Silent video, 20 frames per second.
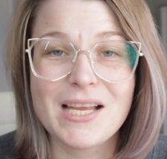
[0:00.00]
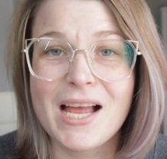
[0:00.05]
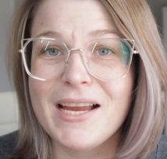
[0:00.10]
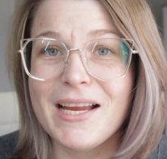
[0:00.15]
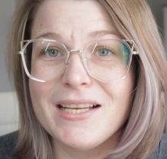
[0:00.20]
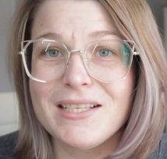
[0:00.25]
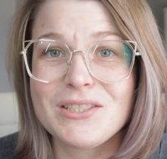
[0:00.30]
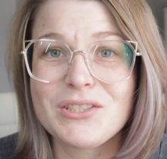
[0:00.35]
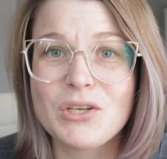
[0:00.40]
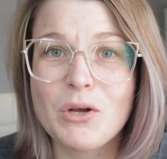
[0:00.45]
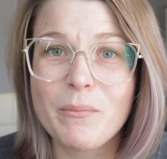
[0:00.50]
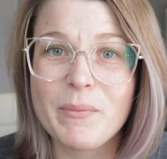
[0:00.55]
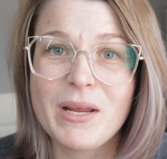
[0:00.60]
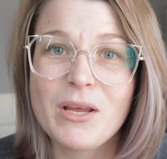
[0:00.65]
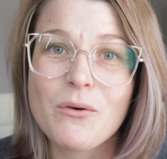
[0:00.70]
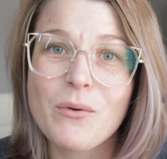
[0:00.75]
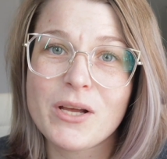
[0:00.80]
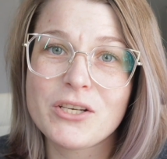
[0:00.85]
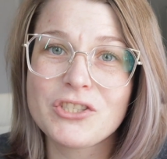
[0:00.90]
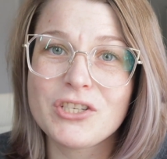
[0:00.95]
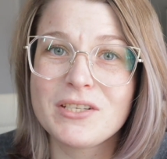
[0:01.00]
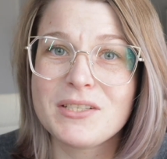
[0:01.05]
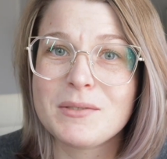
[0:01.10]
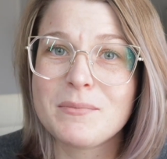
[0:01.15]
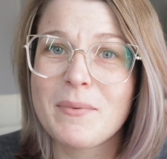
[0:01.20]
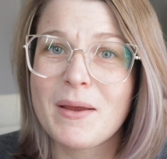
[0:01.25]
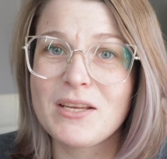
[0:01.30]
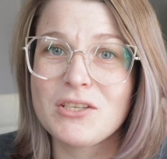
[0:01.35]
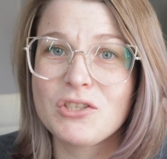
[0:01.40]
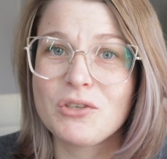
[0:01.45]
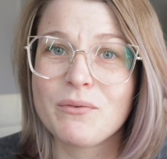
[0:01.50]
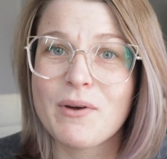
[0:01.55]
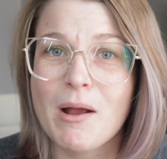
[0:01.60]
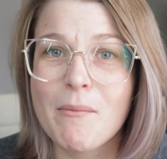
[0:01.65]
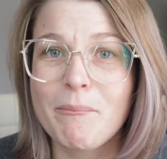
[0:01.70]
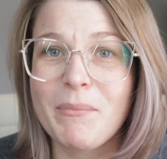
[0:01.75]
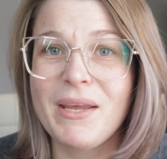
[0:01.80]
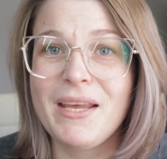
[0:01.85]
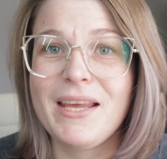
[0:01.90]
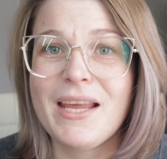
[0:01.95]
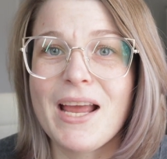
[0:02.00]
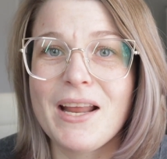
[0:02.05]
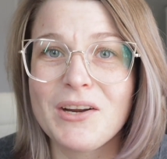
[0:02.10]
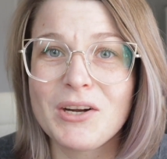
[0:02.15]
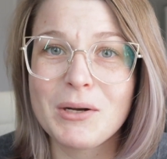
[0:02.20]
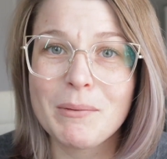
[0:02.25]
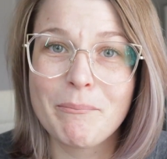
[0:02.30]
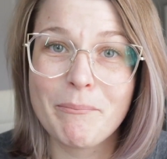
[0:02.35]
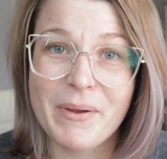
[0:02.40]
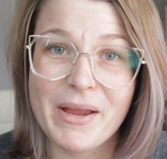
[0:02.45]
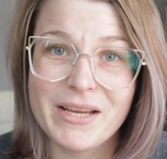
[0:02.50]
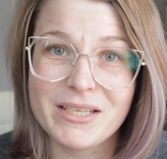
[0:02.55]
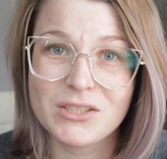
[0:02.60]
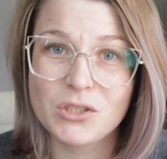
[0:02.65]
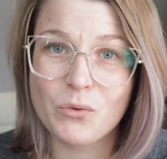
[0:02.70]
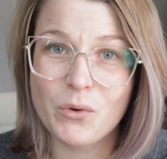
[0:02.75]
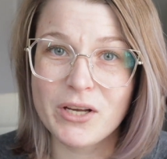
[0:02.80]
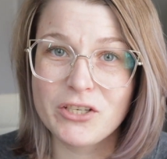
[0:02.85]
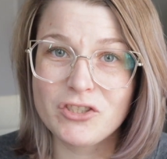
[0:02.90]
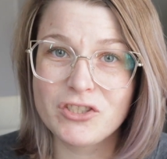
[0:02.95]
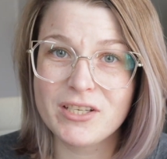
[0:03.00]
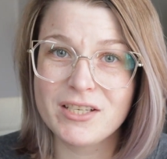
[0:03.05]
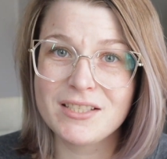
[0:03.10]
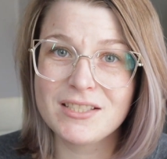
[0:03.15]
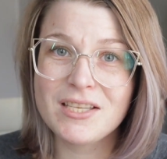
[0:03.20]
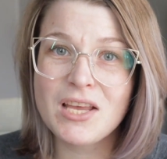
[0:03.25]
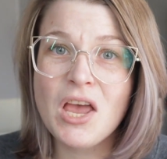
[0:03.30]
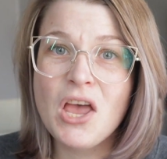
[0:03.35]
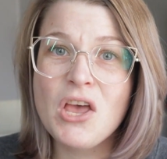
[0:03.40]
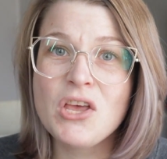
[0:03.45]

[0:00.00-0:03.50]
I get so many questions based around beginner based questions,